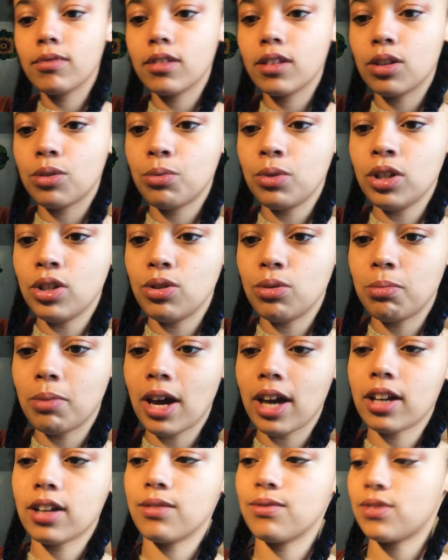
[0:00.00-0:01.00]
Did we do
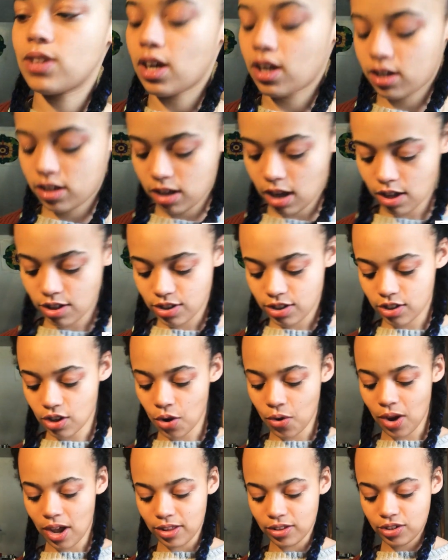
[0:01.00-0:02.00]
back of deck? Yes.
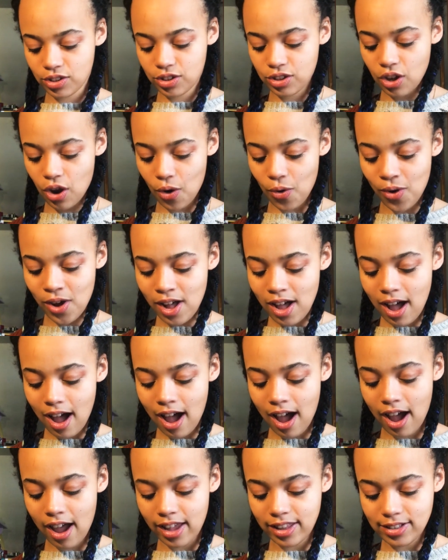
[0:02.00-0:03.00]
Okay, so
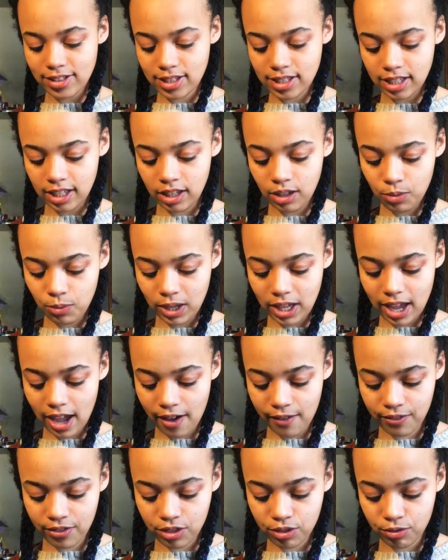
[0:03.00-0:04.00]
I see we
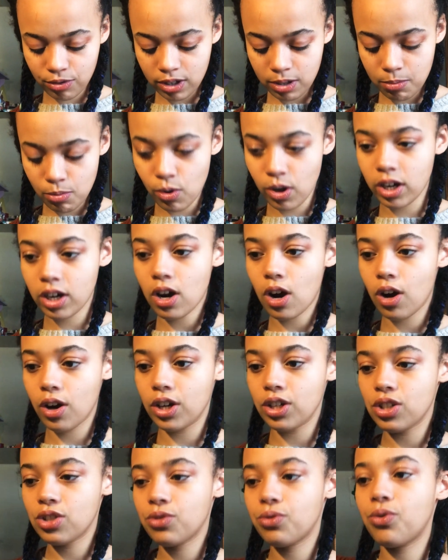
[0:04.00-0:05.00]
have 3 more
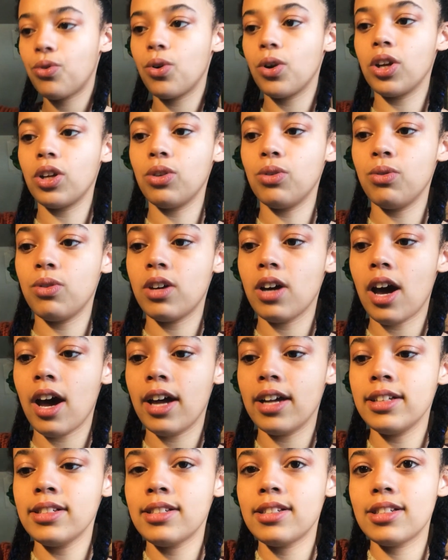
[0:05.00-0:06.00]
cards for you
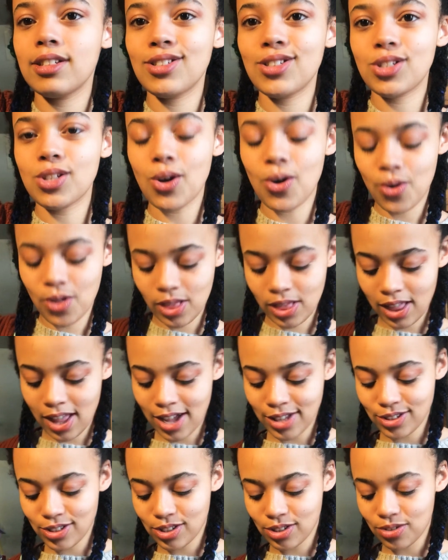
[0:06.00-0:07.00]
guys. So
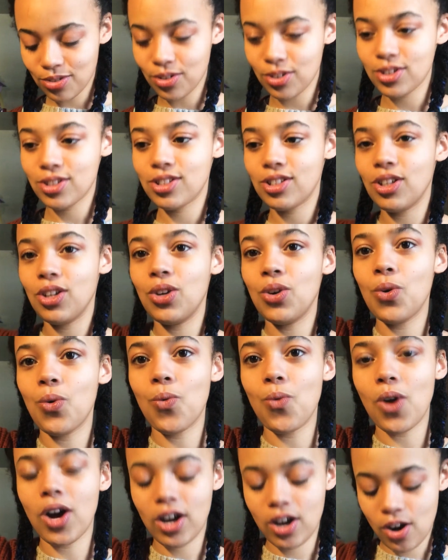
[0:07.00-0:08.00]
let's see
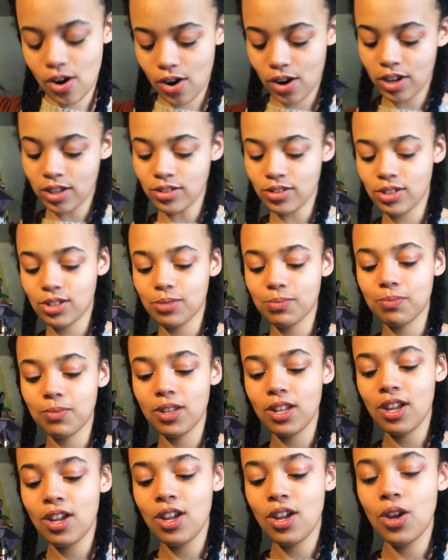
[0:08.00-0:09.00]
what cards
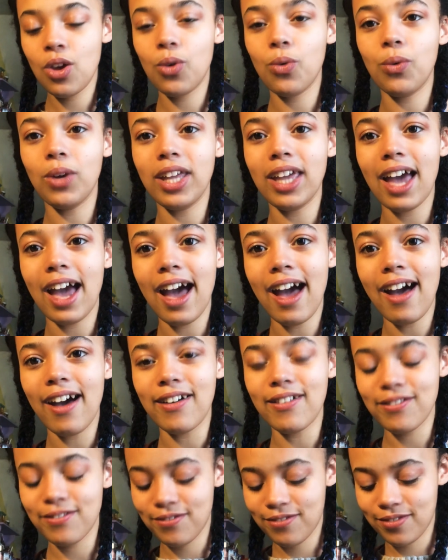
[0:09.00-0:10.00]
we
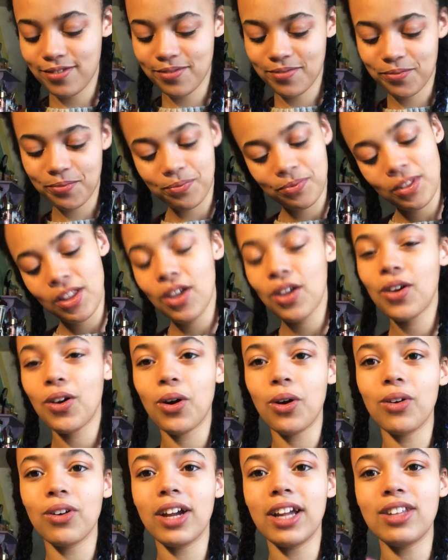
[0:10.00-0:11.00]
have.
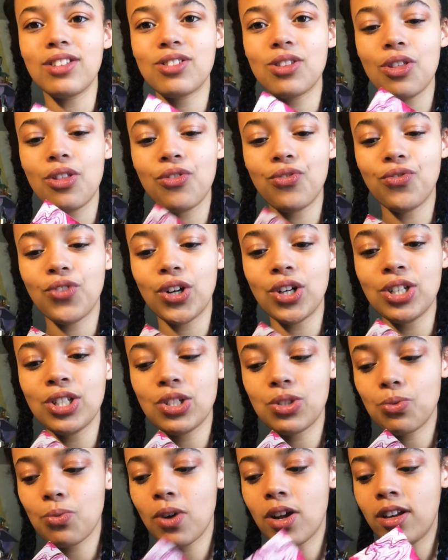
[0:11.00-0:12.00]
All right, so the
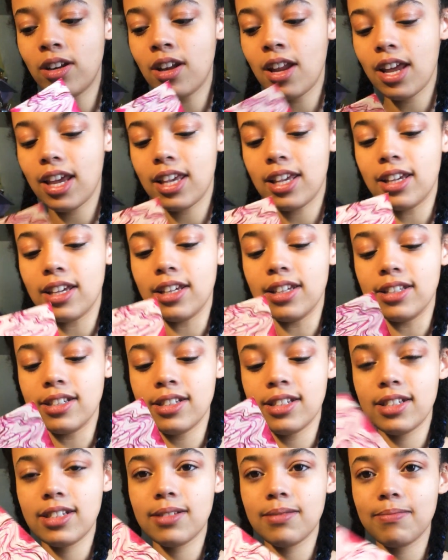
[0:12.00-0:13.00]
first one
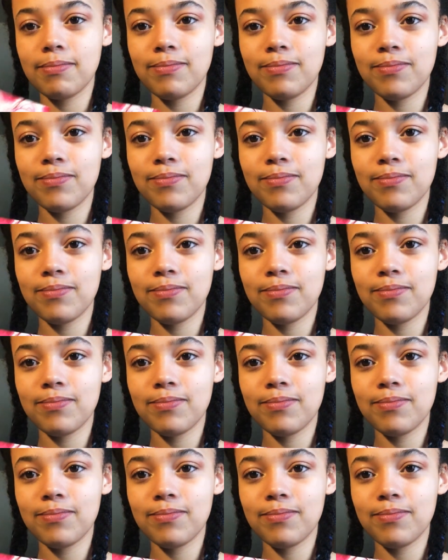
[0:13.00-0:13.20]
is